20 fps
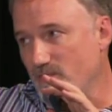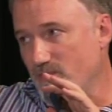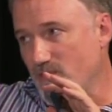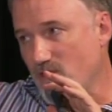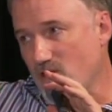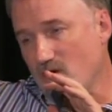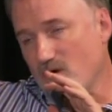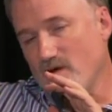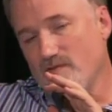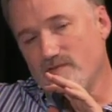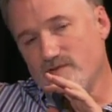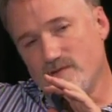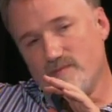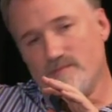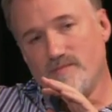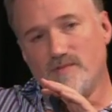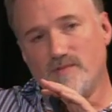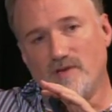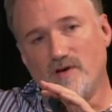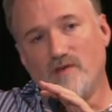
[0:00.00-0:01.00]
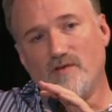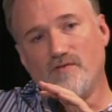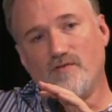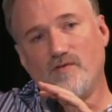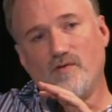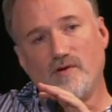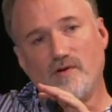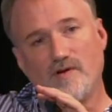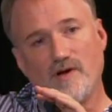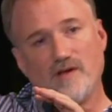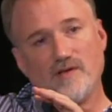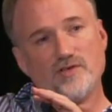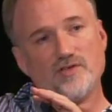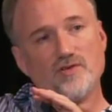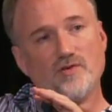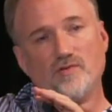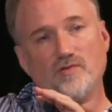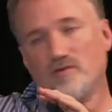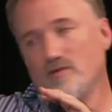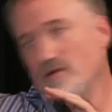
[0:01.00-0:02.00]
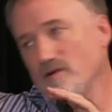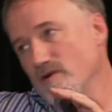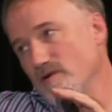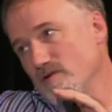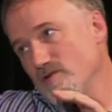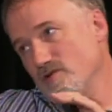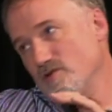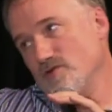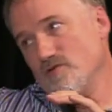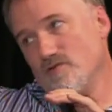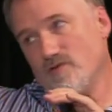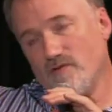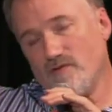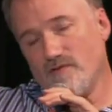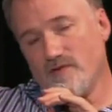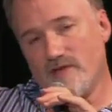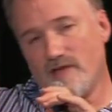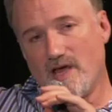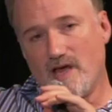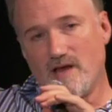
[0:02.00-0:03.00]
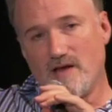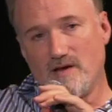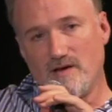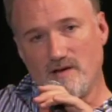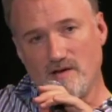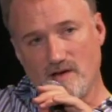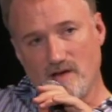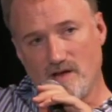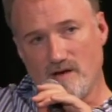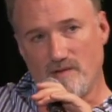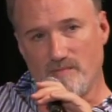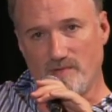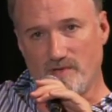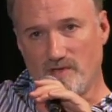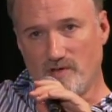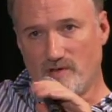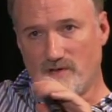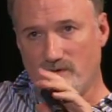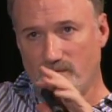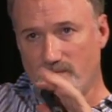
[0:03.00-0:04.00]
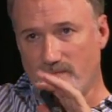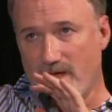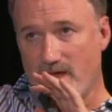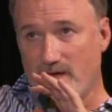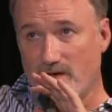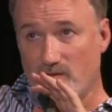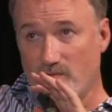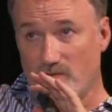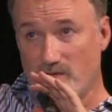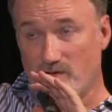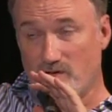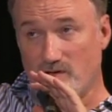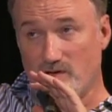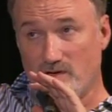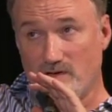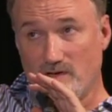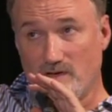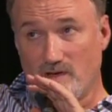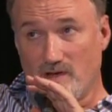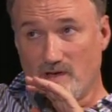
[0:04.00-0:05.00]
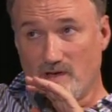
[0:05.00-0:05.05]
carve some, foreground shoulder and shoot over that and be looking back. And we could,